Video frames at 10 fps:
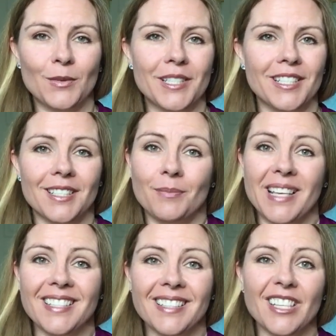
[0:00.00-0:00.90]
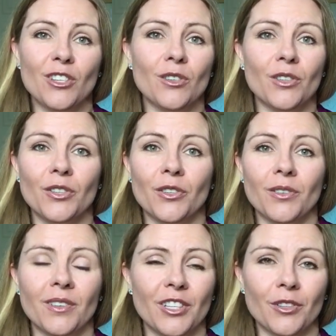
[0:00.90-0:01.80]
which is basically your
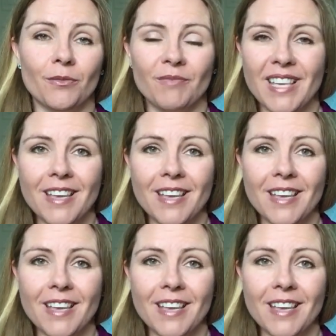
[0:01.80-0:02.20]
your your